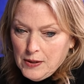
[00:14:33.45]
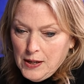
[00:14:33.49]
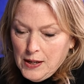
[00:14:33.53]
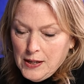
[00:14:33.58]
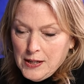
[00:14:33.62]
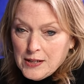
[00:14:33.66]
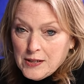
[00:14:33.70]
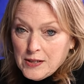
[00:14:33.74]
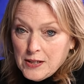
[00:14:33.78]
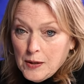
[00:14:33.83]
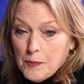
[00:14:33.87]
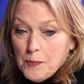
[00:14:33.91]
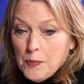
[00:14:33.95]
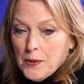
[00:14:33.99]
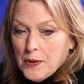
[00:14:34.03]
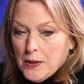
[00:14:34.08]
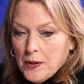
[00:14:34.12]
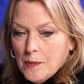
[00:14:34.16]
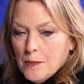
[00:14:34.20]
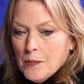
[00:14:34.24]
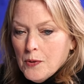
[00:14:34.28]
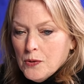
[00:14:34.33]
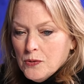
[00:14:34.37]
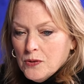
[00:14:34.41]
An example
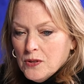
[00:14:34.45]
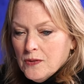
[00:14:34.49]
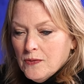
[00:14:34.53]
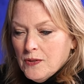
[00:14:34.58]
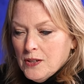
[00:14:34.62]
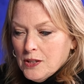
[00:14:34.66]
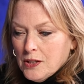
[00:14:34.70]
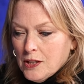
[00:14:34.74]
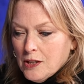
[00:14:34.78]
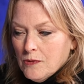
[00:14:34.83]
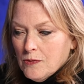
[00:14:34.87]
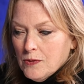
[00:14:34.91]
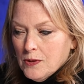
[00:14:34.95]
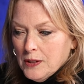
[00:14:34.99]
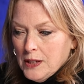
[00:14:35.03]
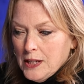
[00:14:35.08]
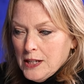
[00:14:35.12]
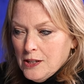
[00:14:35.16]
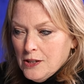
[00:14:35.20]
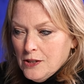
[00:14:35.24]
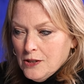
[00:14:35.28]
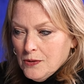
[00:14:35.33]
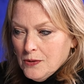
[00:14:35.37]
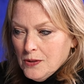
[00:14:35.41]
that most of us can
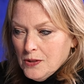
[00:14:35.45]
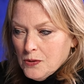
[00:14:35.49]
relate to,